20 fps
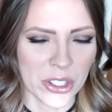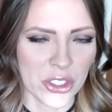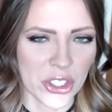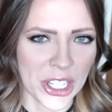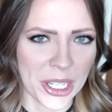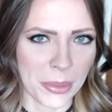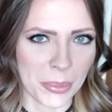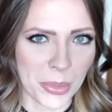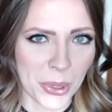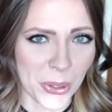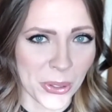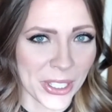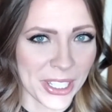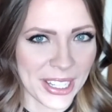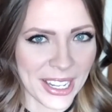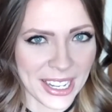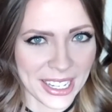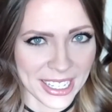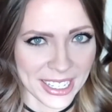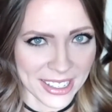
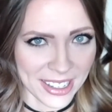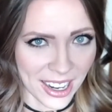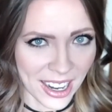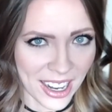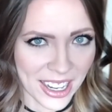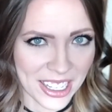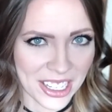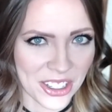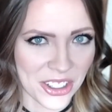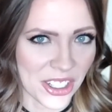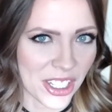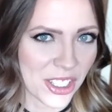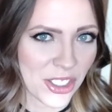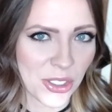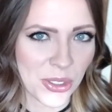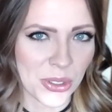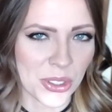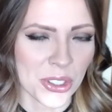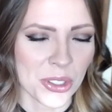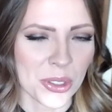JAMbeauty89 here on
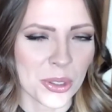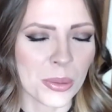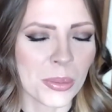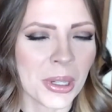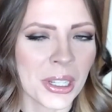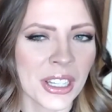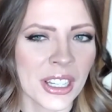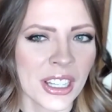YouTube.